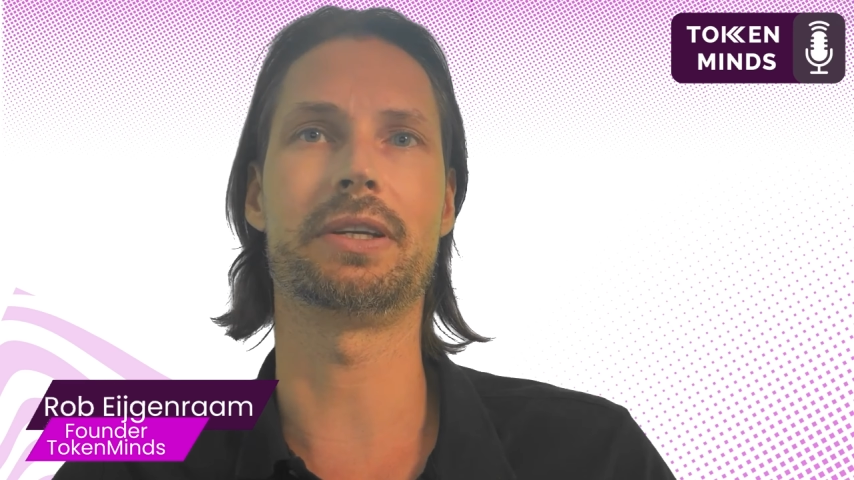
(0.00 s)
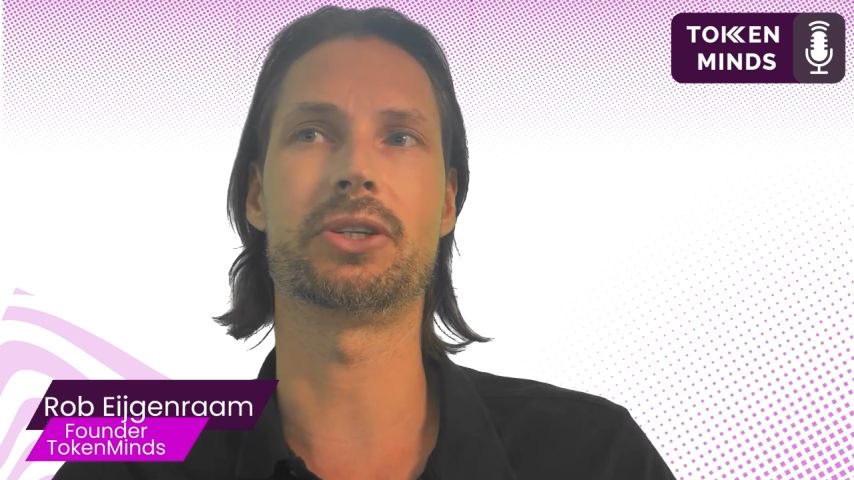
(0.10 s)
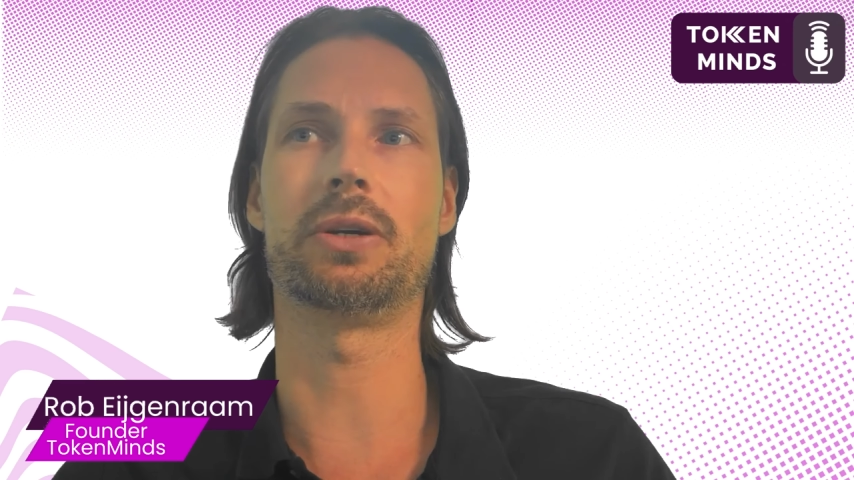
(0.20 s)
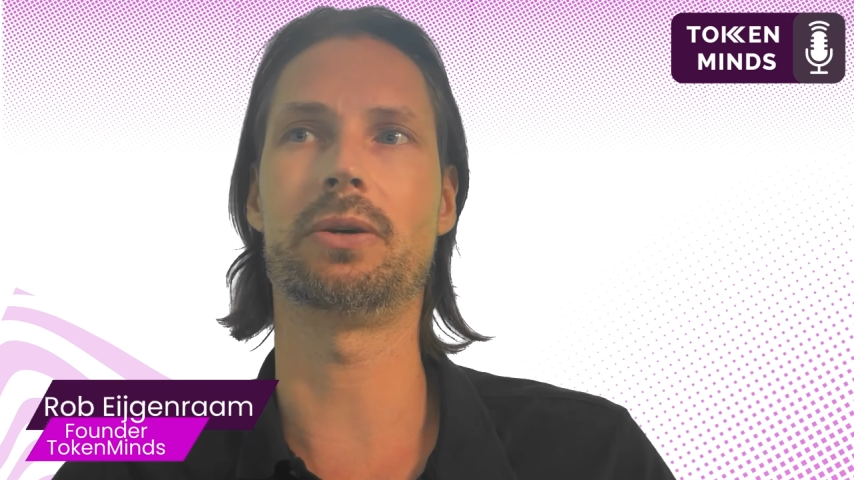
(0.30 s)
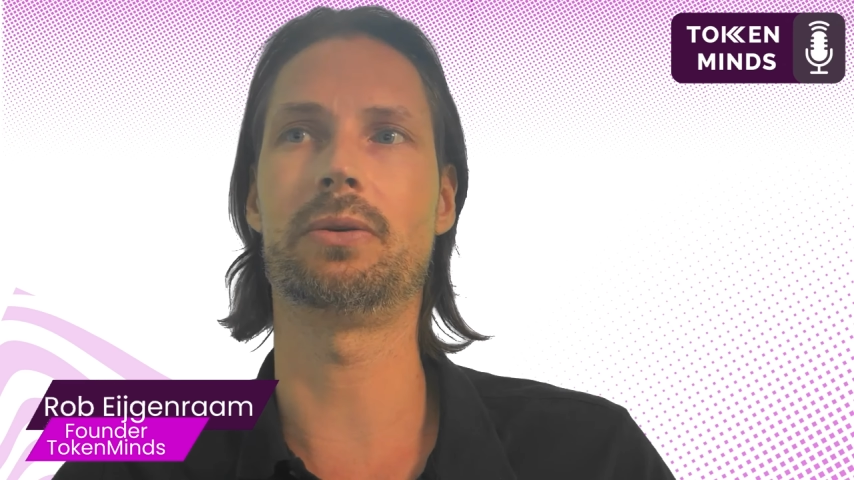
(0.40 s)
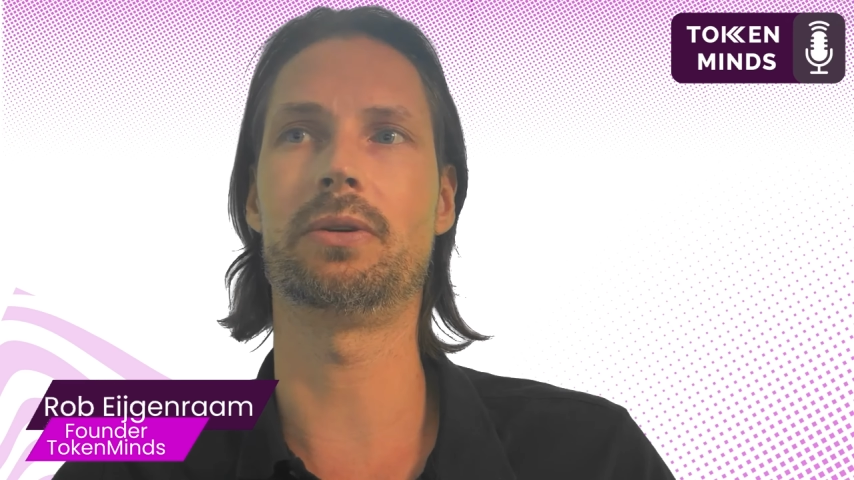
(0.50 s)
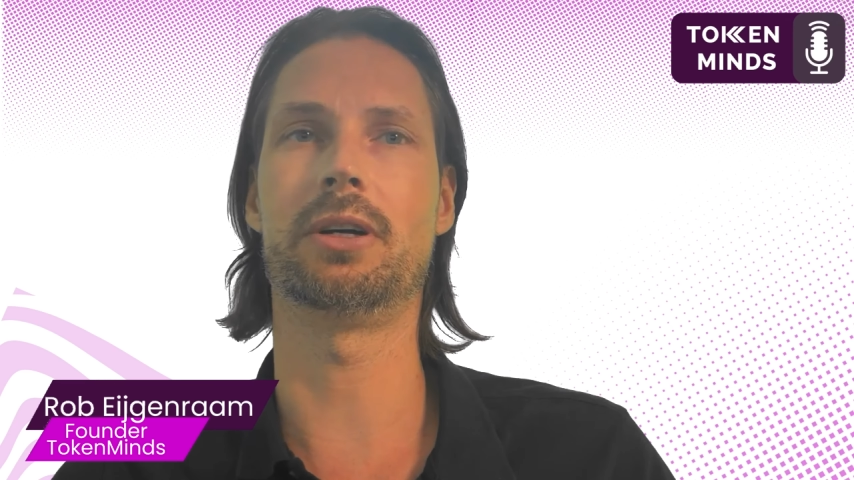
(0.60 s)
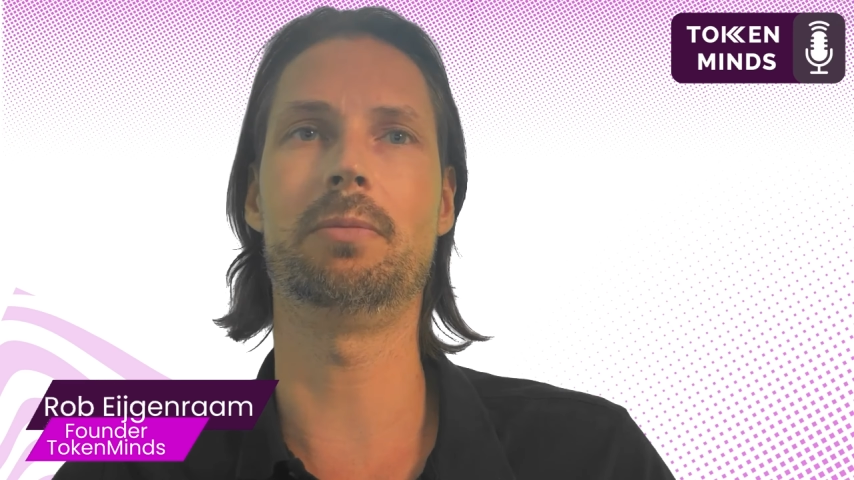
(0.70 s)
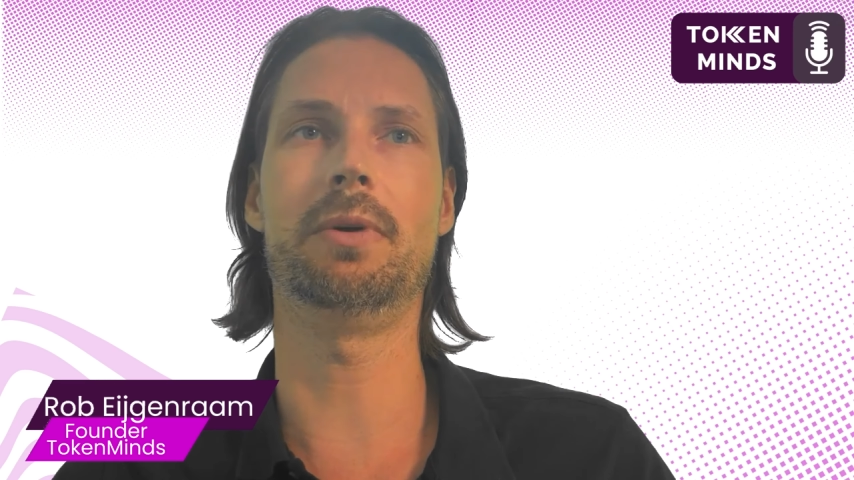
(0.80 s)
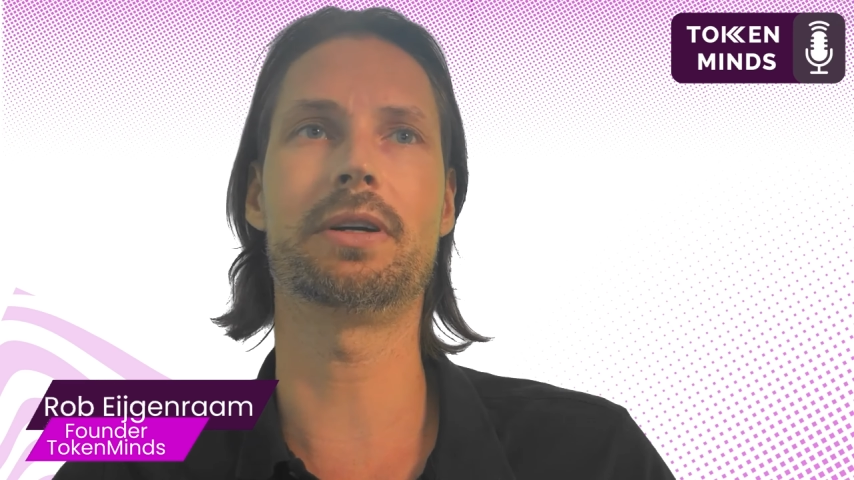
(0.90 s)
So,
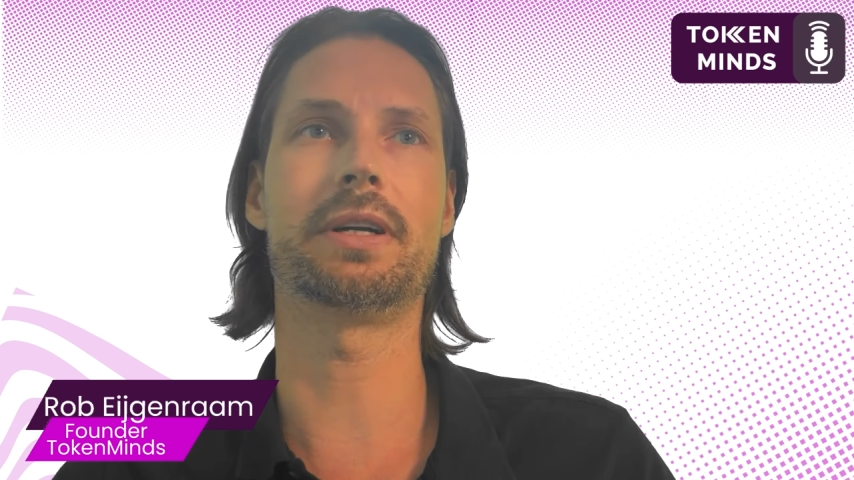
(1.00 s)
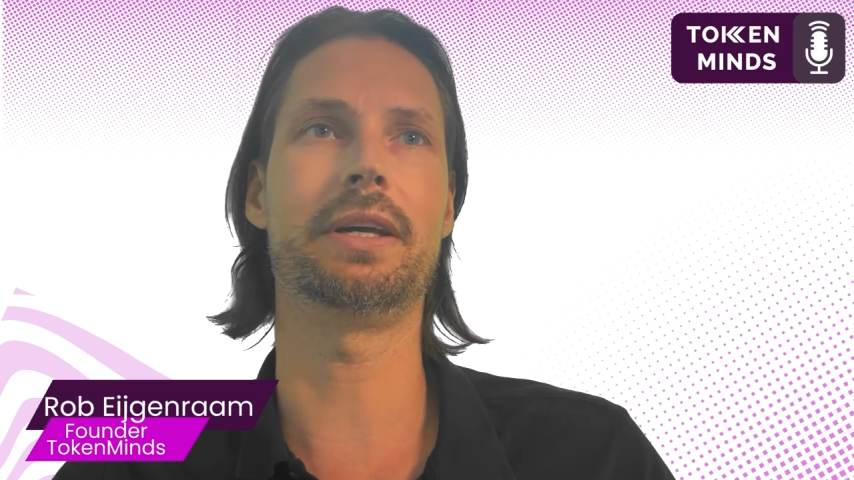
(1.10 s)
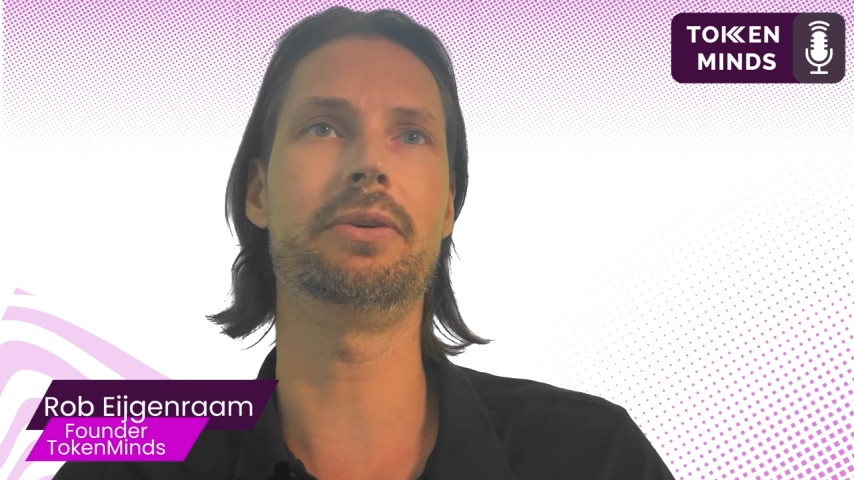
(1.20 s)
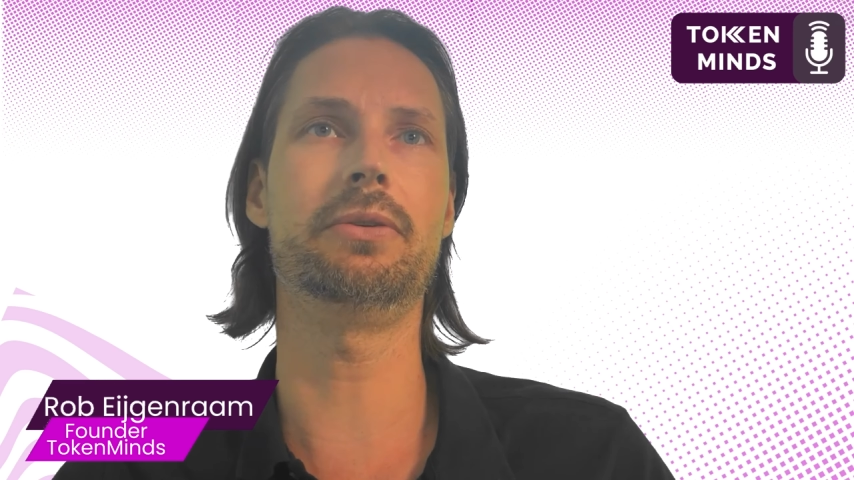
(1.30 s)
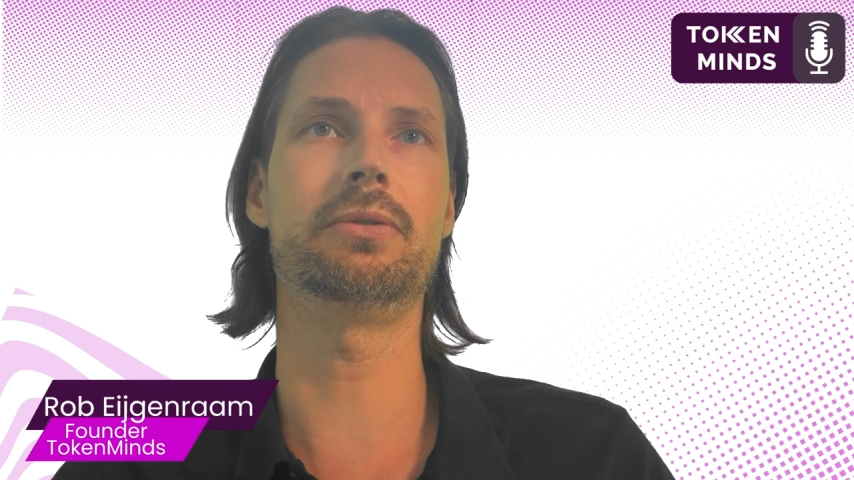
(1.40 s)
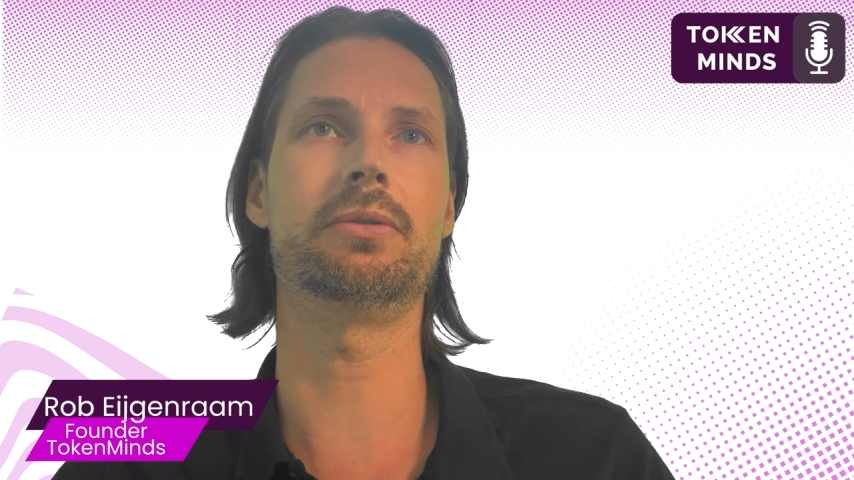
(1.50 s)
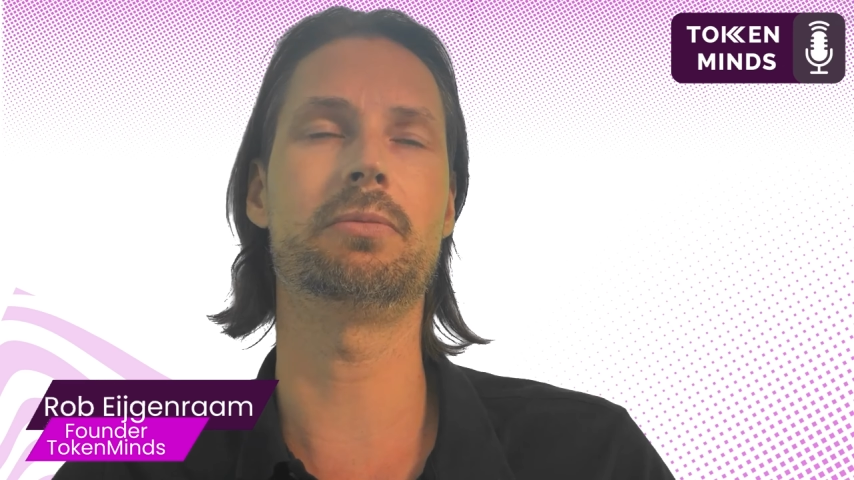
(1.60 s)
Haman, can you